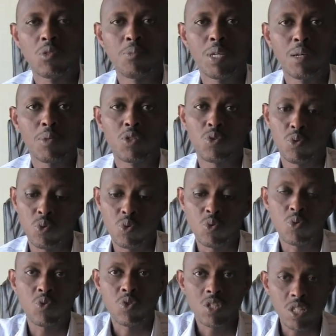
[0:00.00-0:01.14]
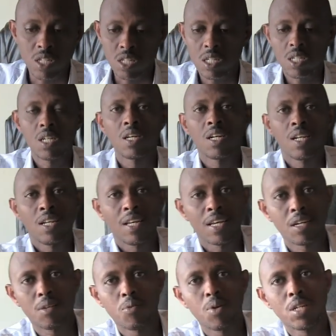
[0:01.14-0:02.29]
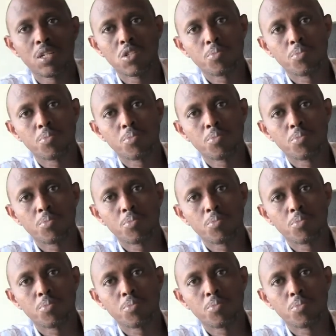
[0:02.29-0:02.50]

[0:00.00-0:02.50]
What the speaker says: be able to see, like when